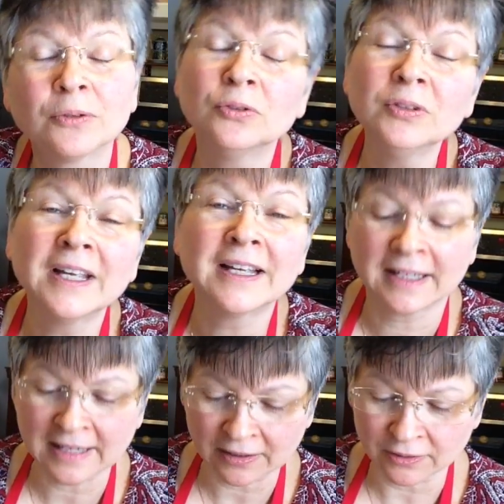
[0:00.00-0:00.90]
can't
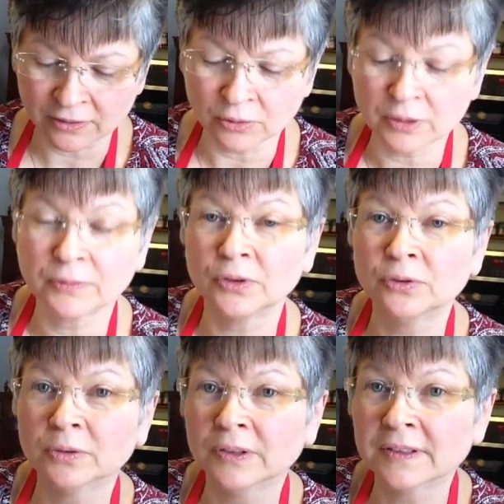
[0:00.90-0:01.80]
get out the door if you're
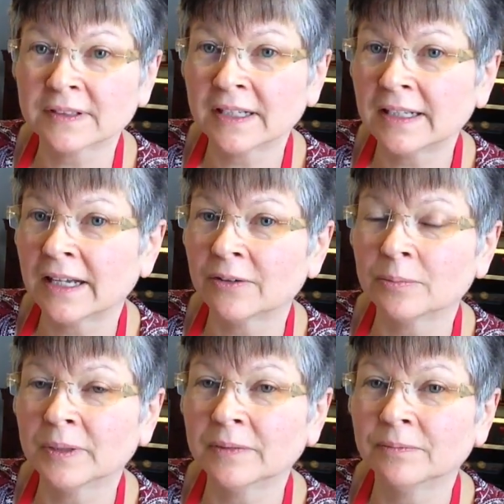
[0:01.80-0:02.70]
doing this anyhow.
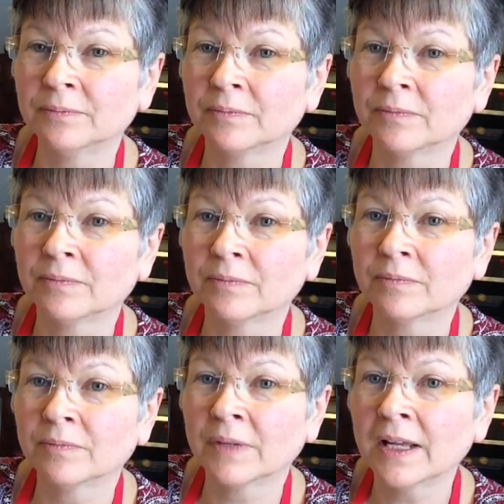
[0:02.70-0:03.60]
But,
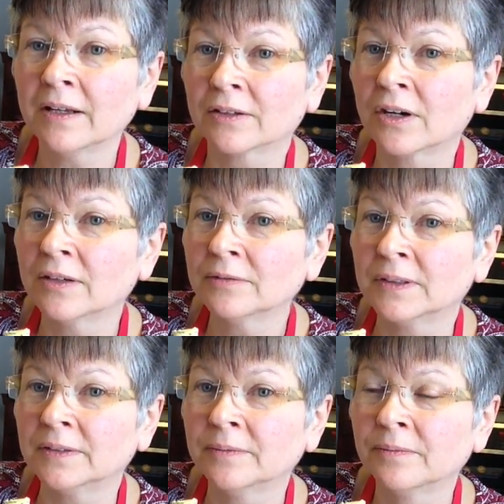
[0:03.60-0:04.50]
yeah, coffee.